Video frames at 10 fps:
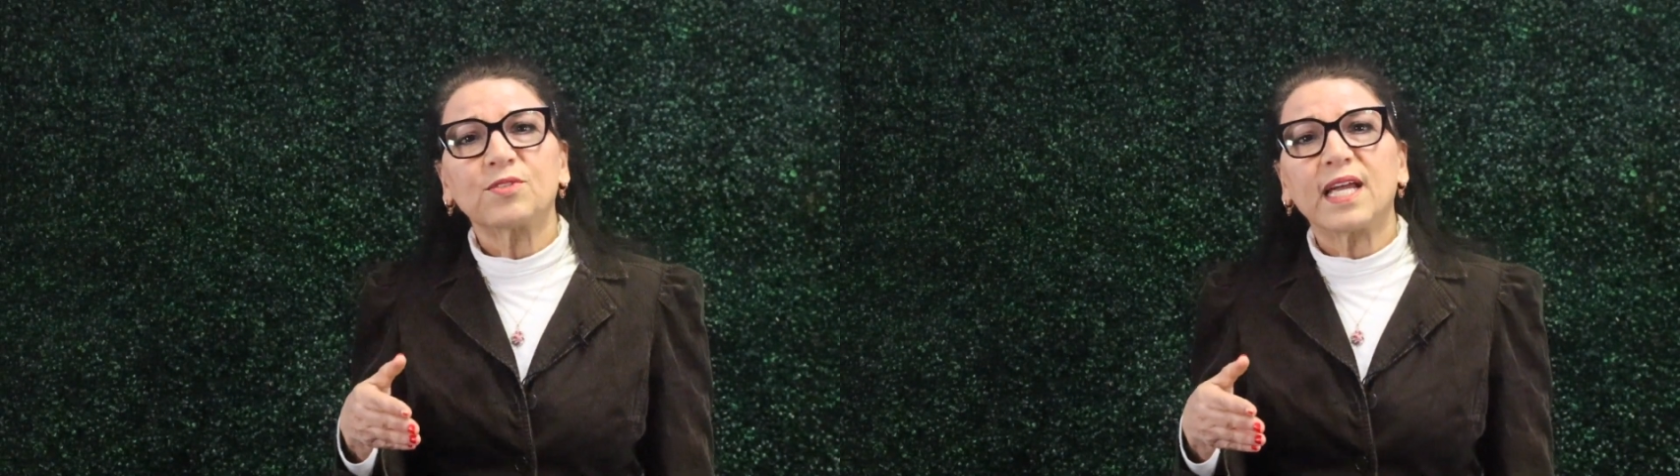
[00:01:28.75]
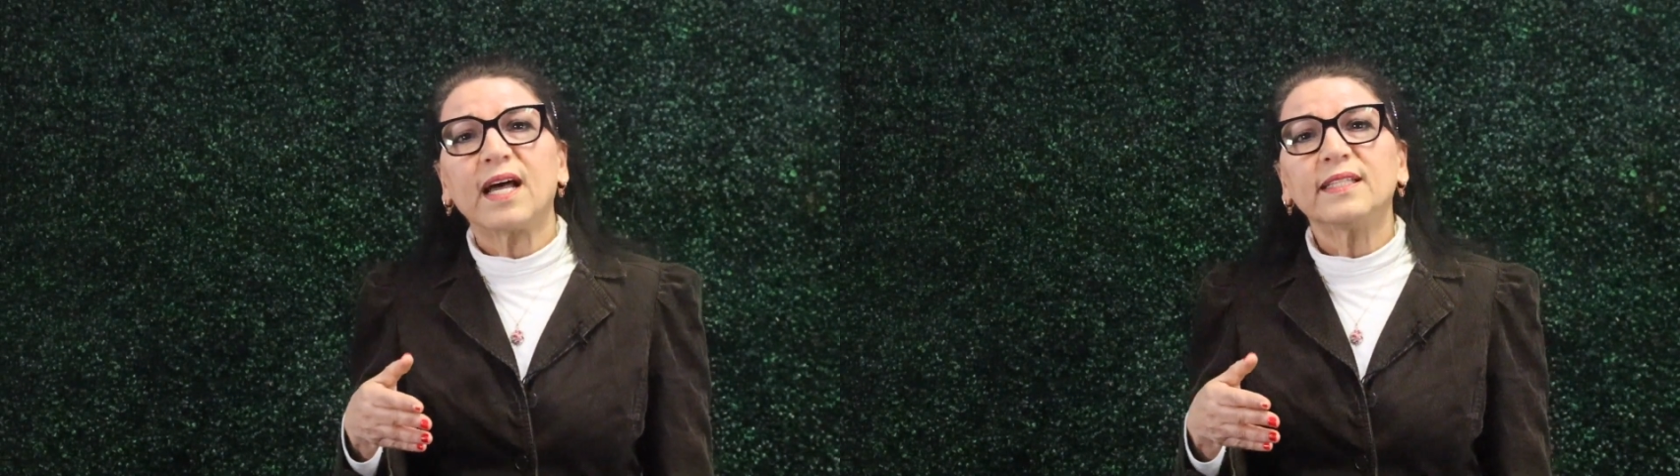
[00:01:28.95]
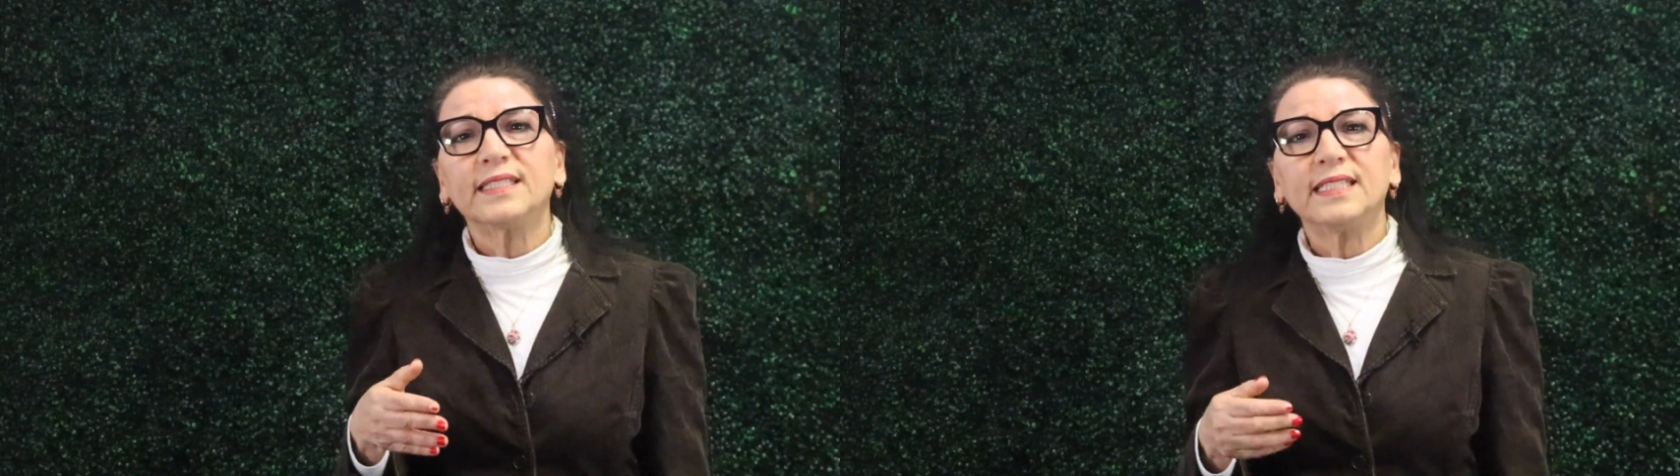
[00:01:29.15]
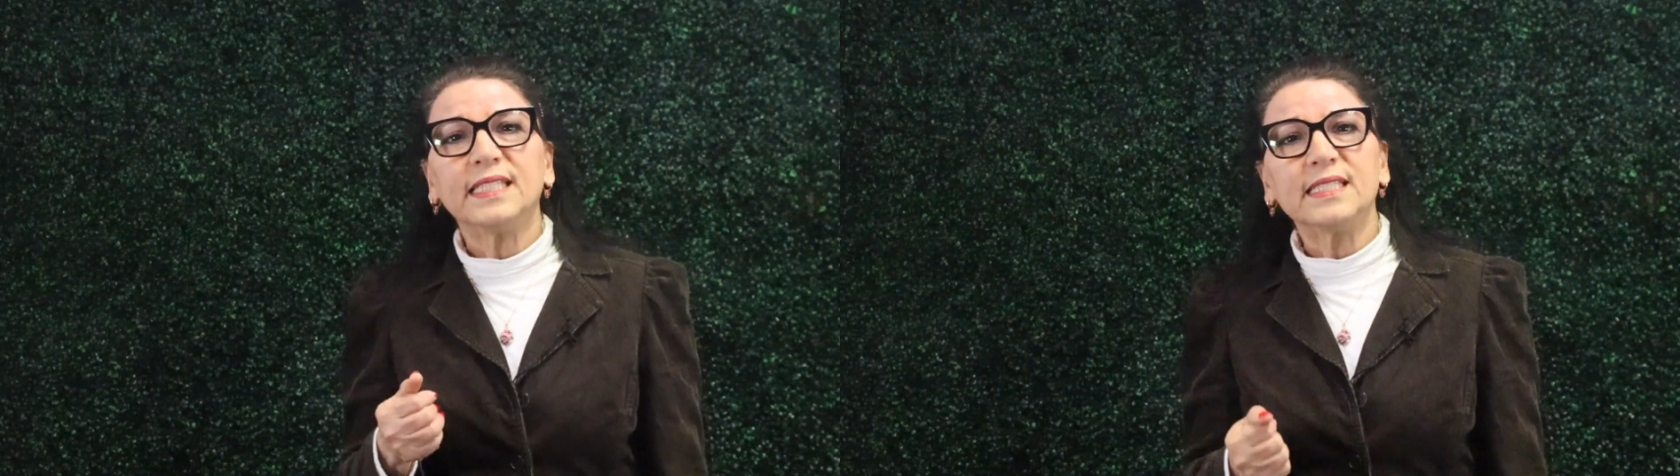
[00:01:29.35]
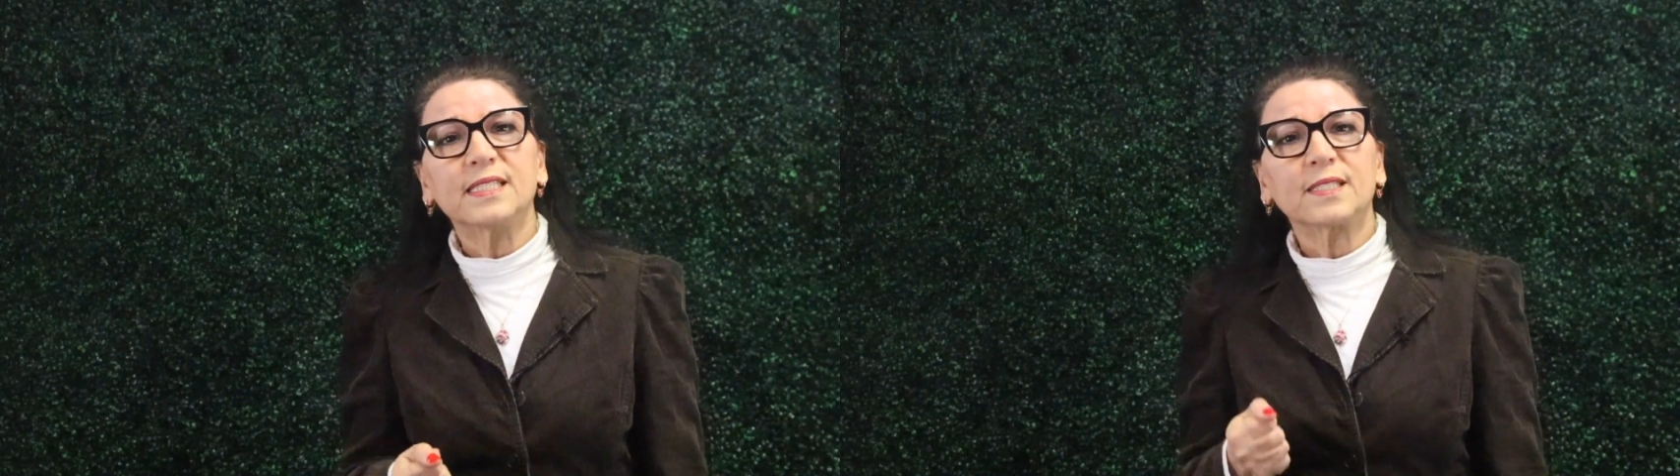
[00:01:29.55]
reality
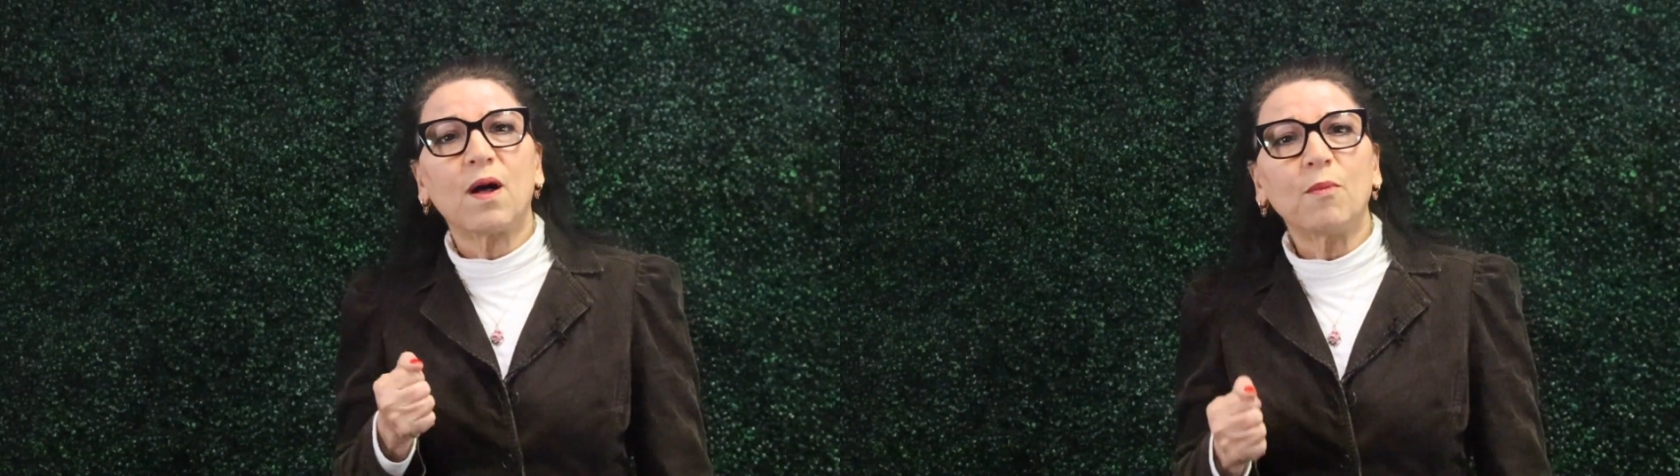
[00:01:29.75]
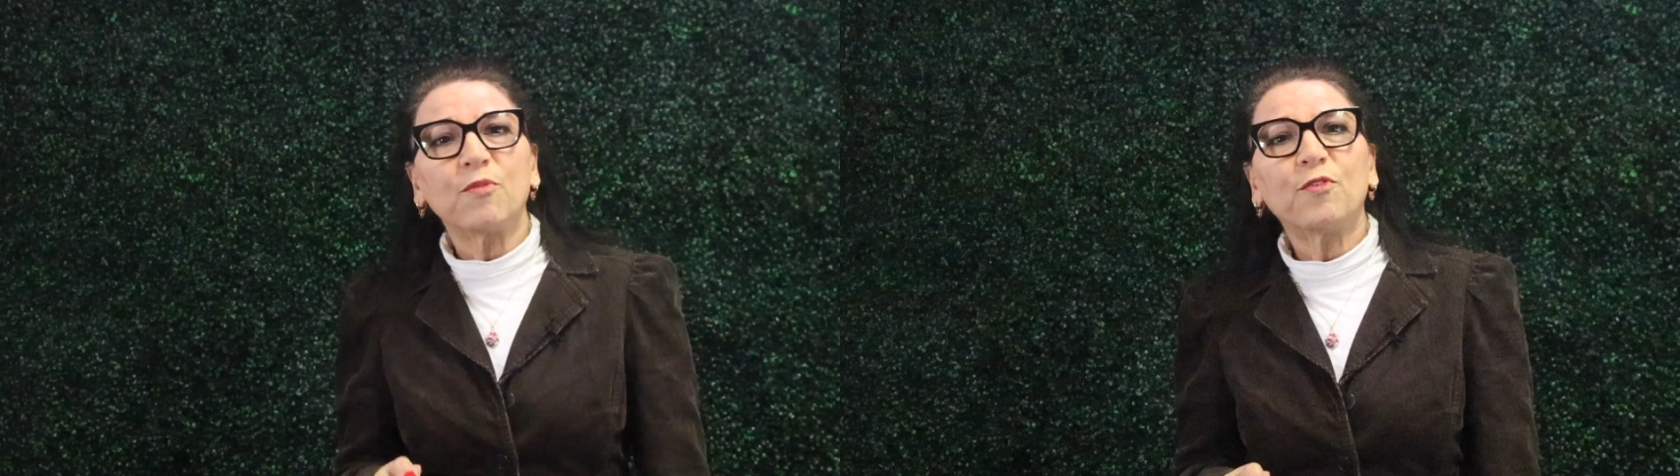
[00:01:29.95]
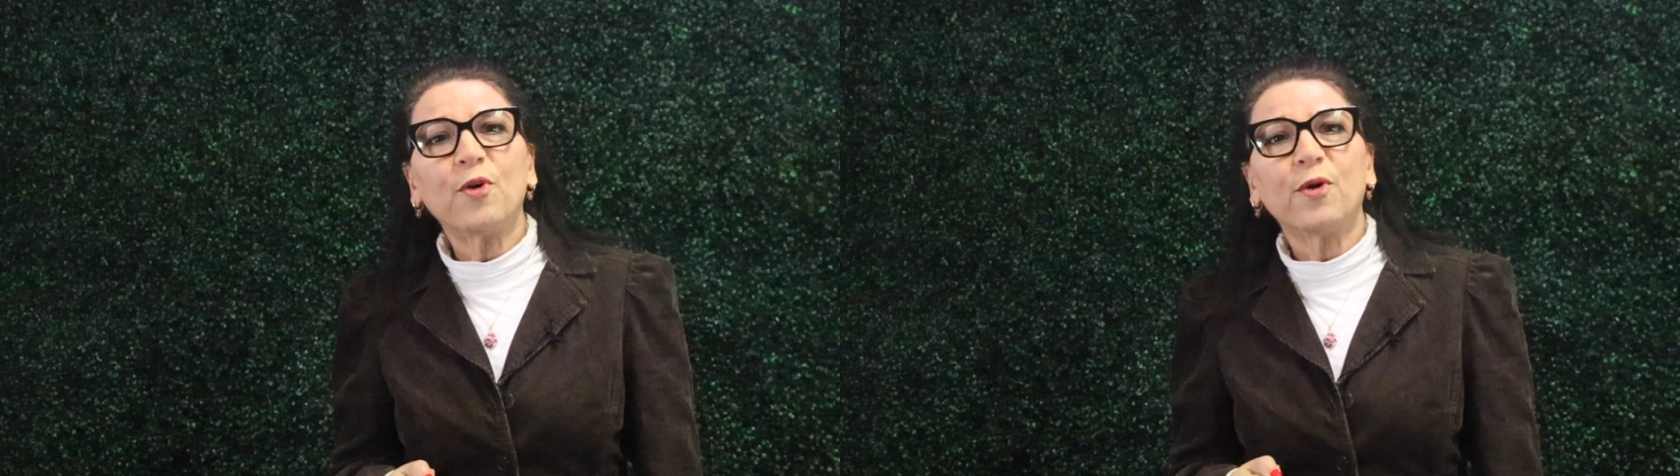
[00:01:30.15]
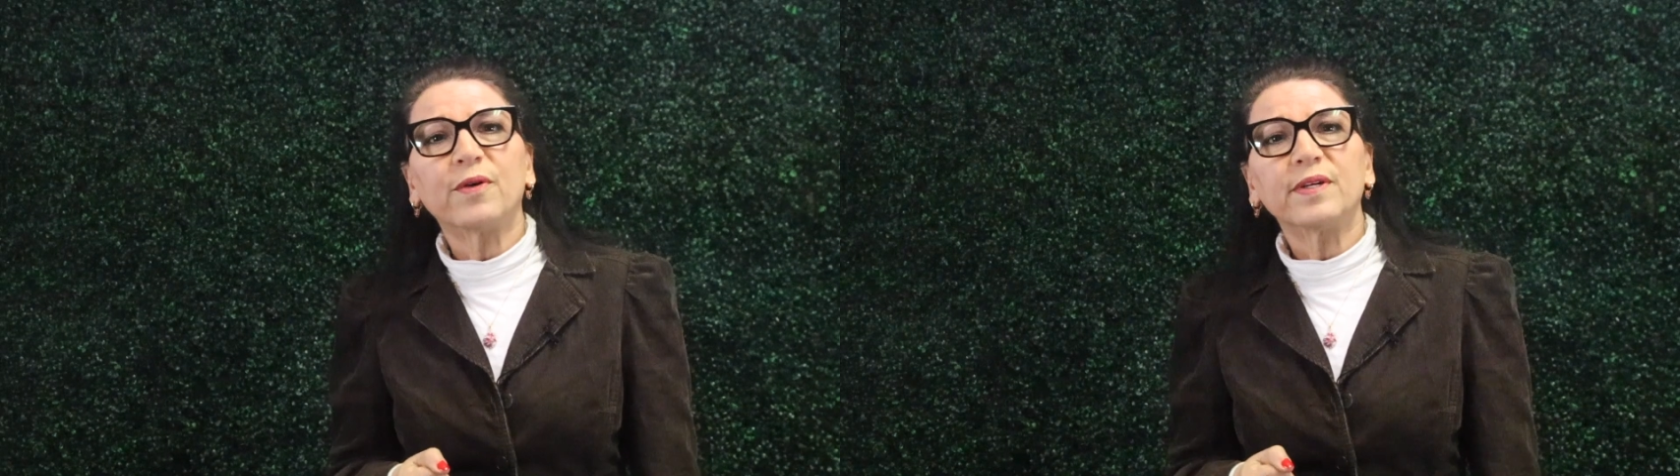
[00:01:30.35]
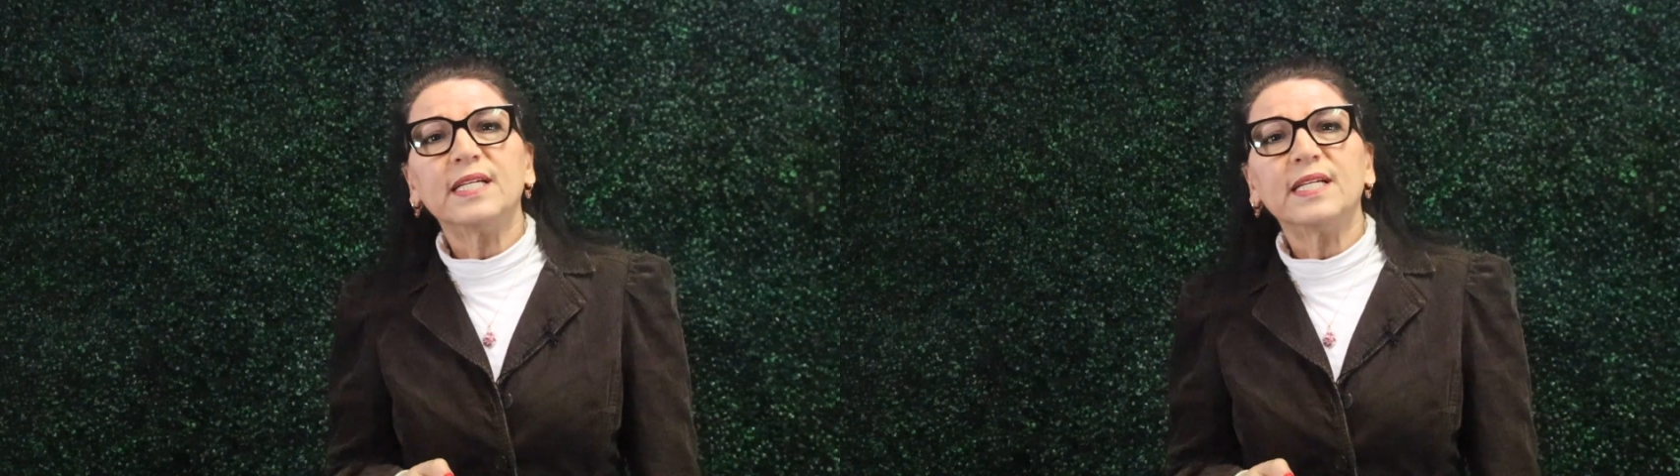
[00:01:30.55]
in Psalm 4,